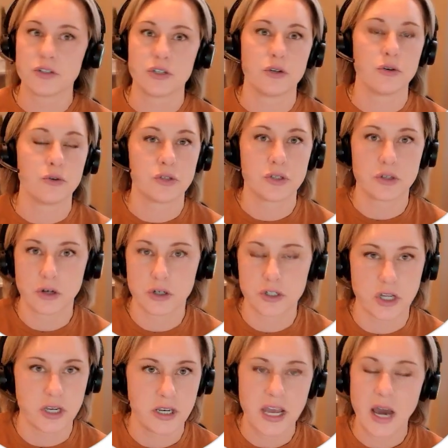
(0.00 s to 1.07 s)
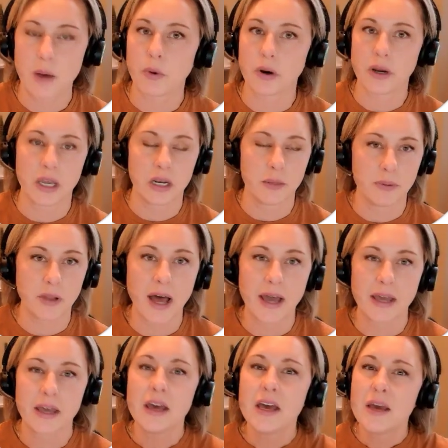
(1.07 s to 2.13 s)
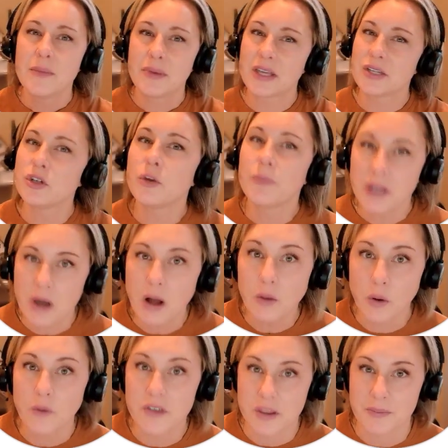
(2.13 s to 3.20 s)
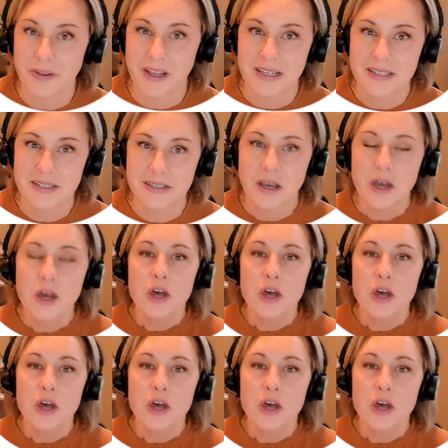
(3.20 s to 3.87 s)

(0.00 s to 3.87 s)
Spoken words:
to search and network and apply because you'll be all over the place.